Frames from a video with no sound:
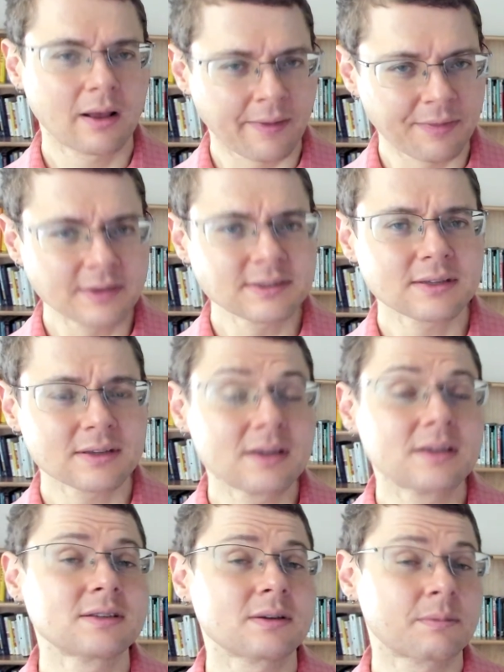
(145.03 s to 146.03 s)
And this
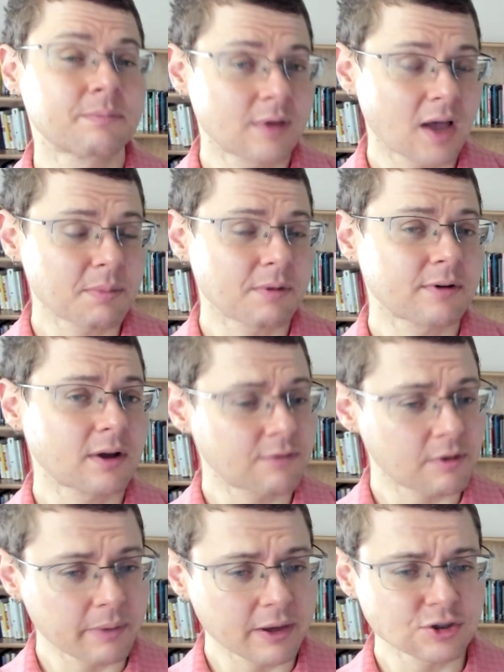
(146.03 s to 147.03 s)
is a type of
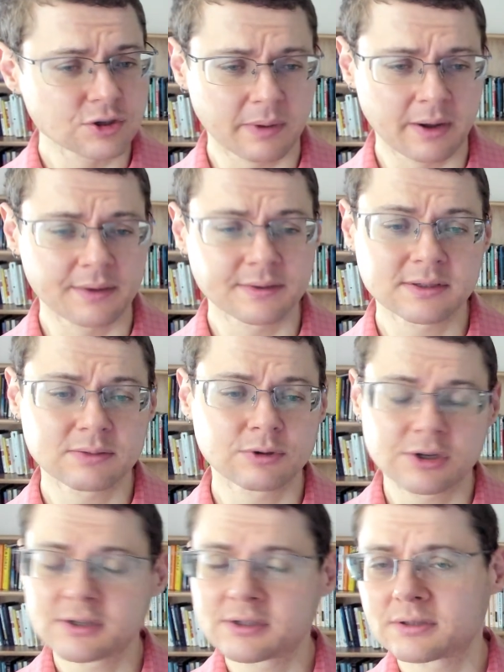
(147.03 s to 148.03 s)
confirmation bias,
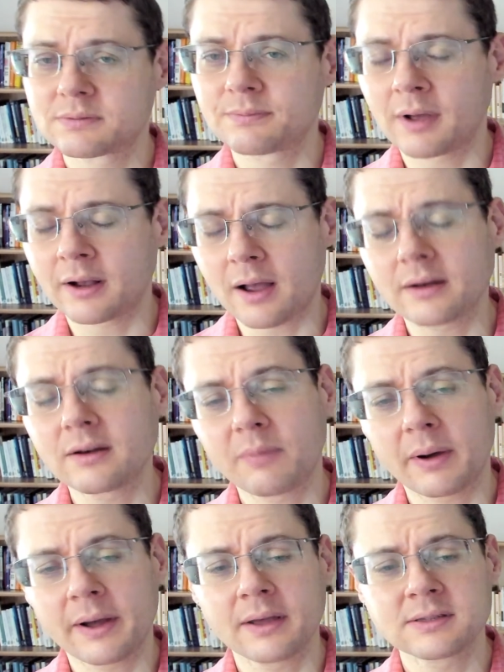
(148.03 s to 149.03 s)
which is a cognitive
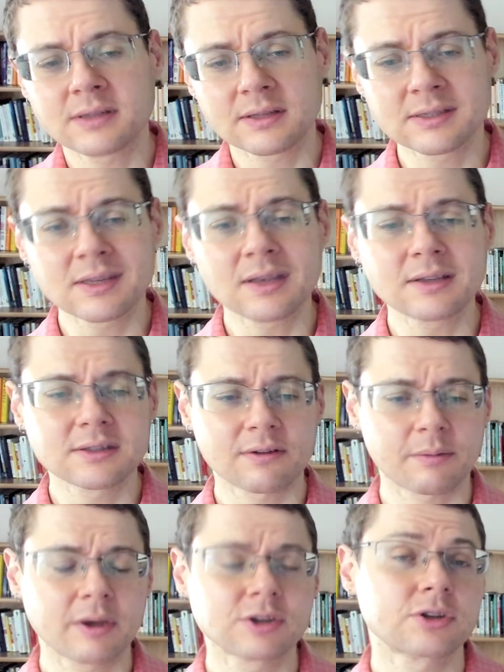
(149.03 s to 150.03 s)
bias that seeks
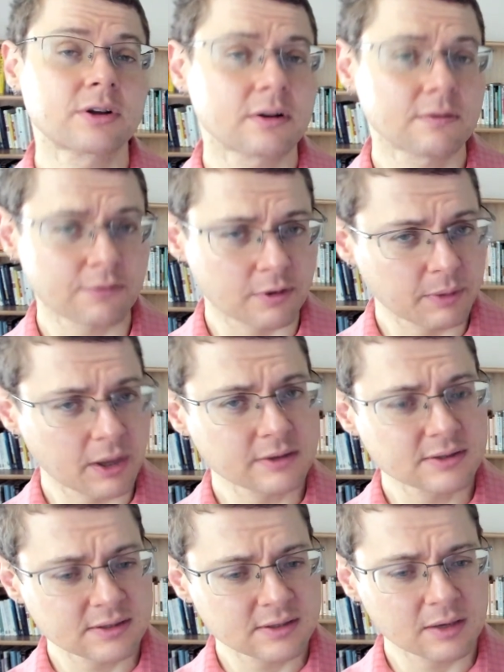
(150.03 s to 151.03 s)
information confirming
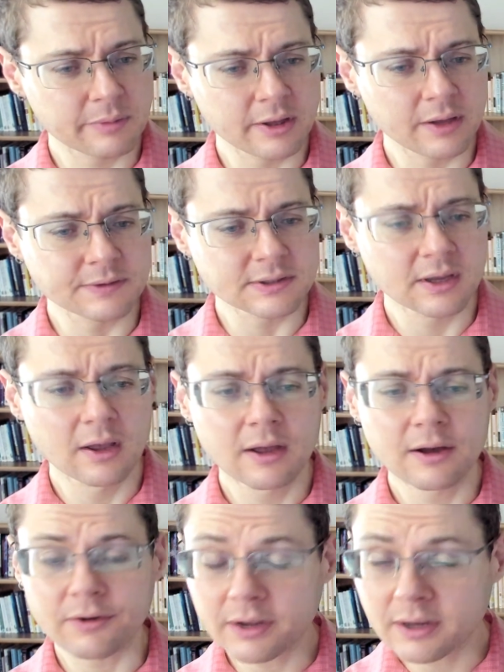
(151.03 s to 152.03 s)
existing beliefs,
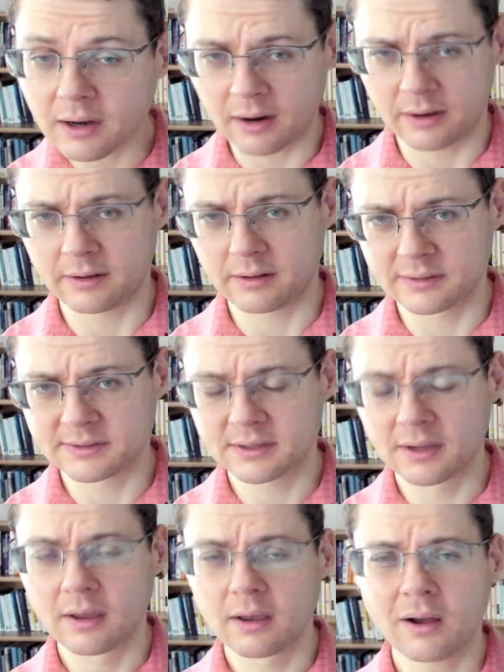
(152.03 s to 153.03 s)
regardless
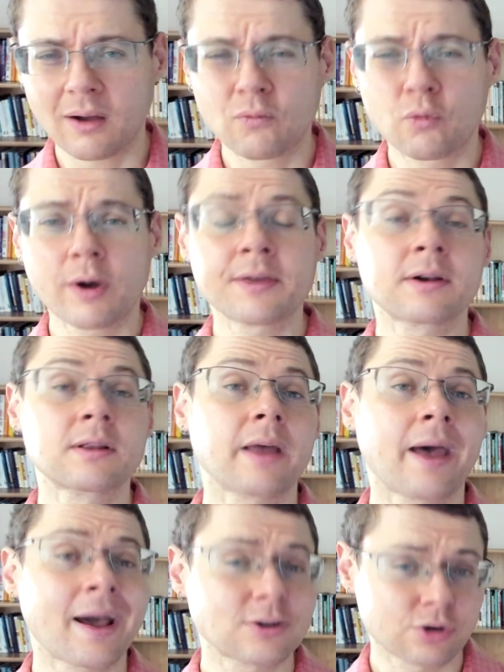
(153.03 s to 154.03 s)
of whether it
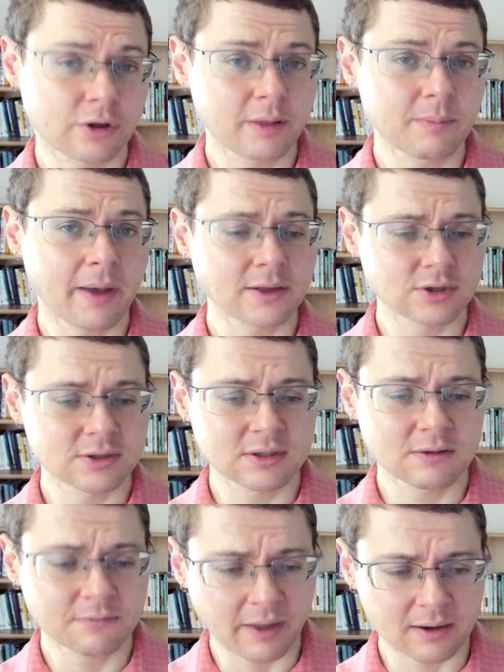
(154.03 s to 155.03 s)
actually matches
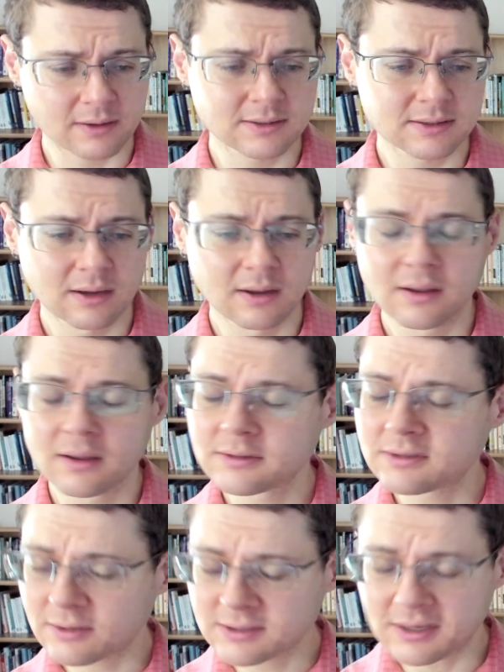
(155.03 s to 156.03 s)
the facts.
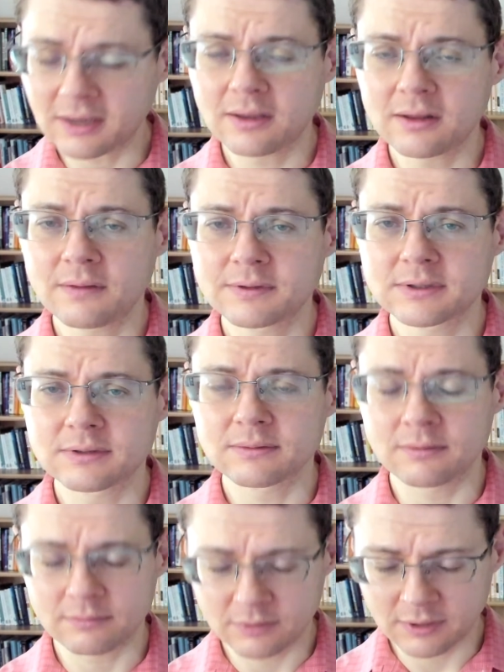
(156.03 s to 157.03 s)
So executives
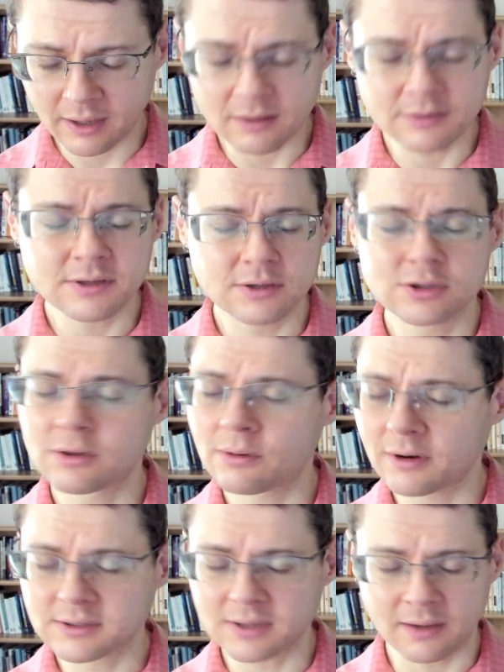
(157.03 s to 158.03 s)
tell such
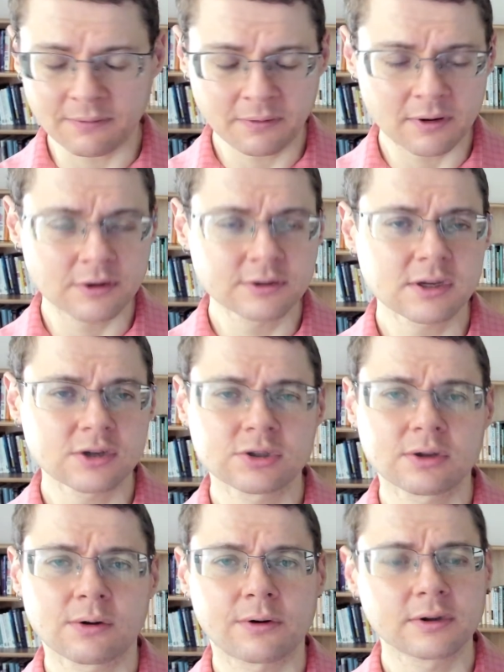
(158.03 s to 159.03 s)
stories. I've heard such
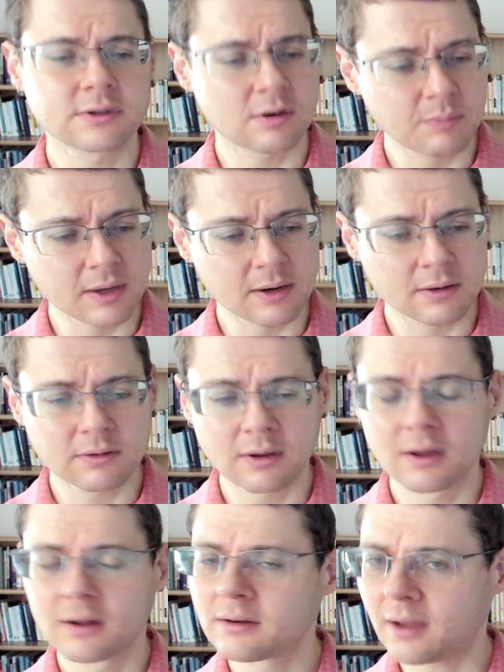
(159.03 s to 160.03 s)
stories repeated
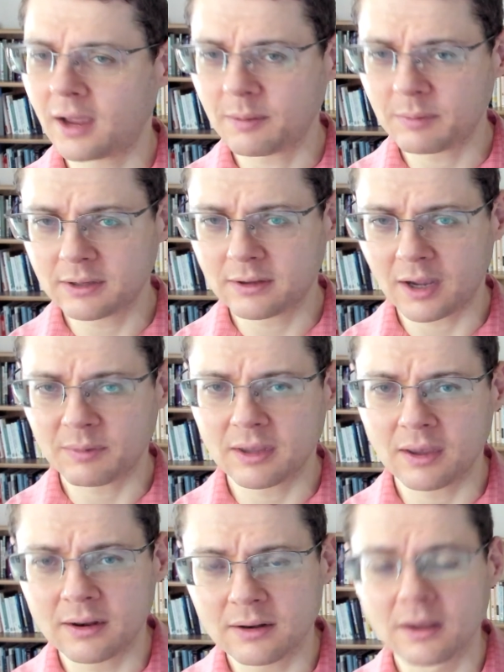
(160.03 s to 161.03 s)
time and time
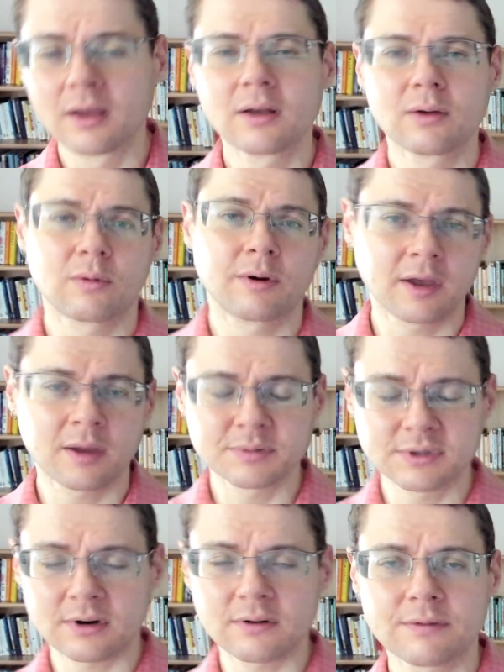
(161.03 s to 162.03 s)
again when I
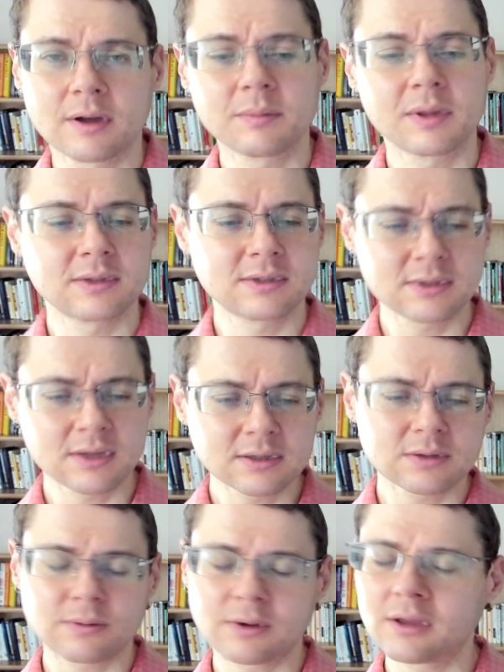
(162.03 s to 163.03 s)
observe them in C
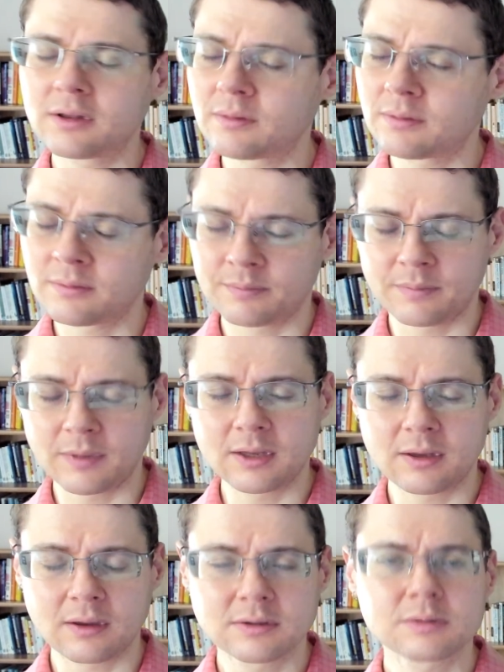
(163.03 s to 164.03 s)
suite
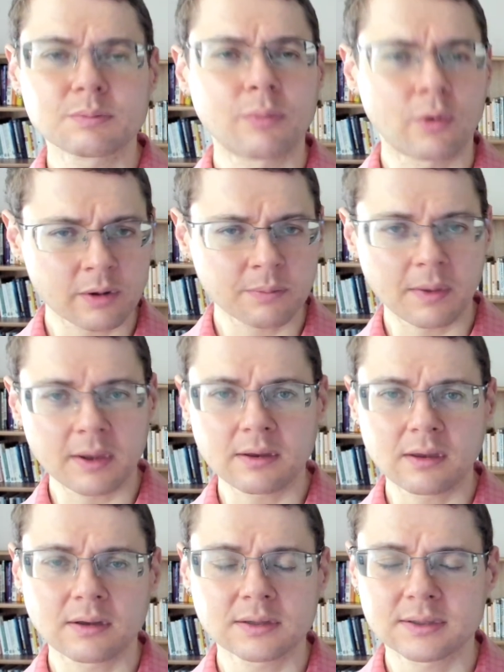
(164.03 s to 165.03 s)
meetings, board
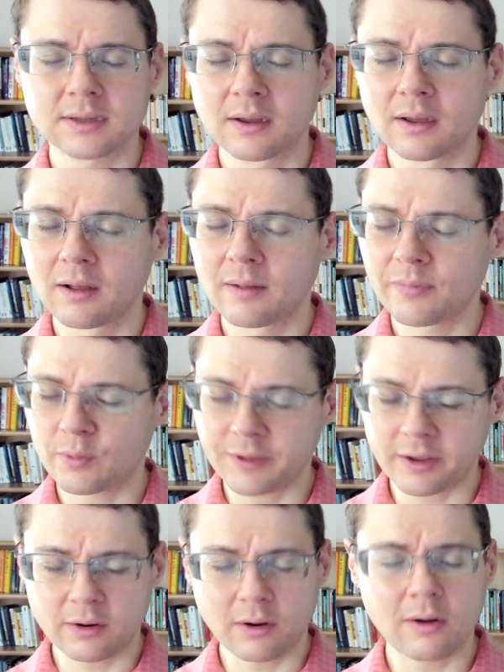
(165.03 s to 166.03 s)
meetings, when
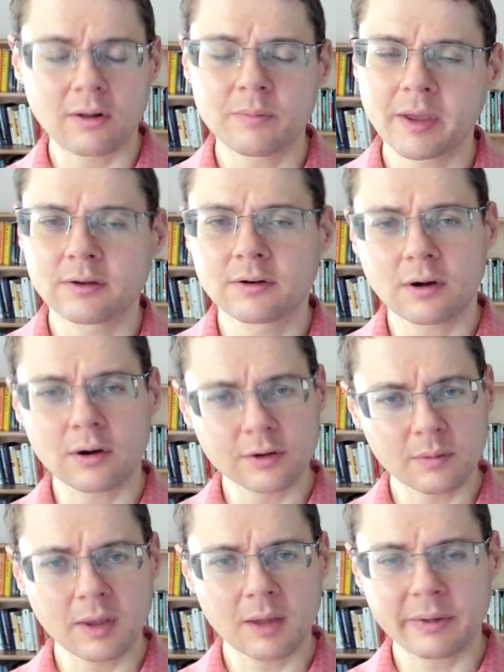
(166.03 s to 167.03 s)
they call me and talk
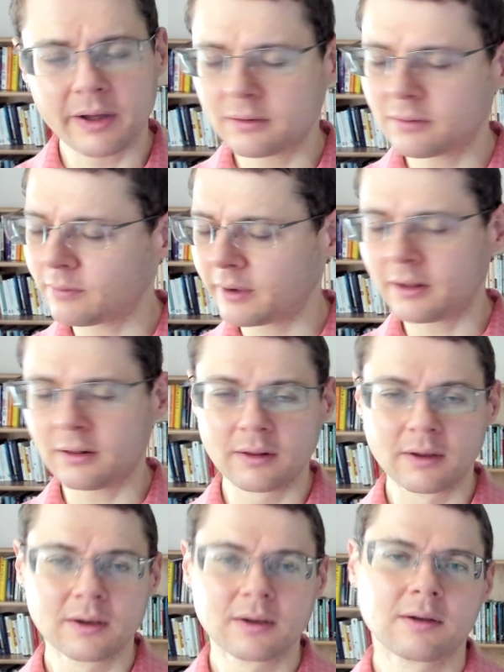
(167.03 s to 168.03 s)
to me about,
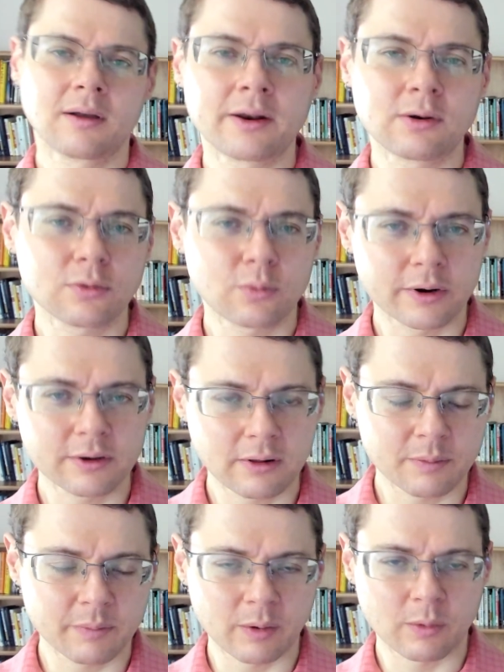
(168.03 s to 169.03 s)
well, I don't want to
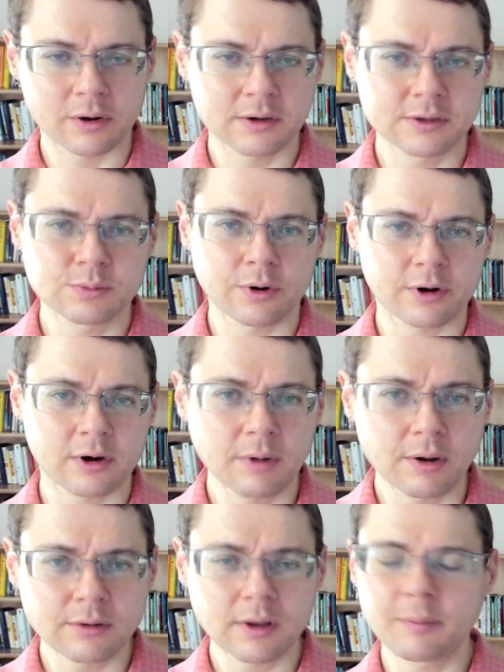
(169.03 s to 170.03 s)
let my workers work
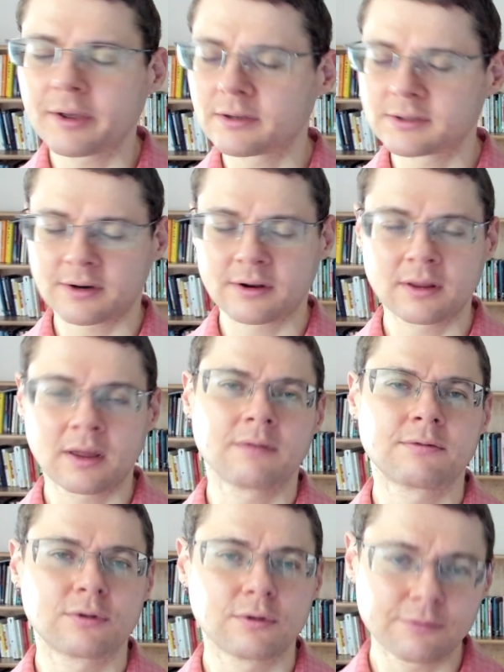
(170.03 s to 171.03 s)
remotely because they're going to
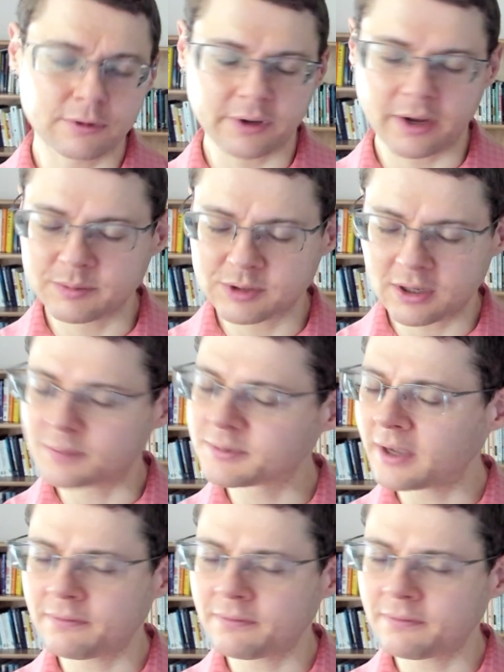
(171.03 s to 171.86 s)
have two full time jobs.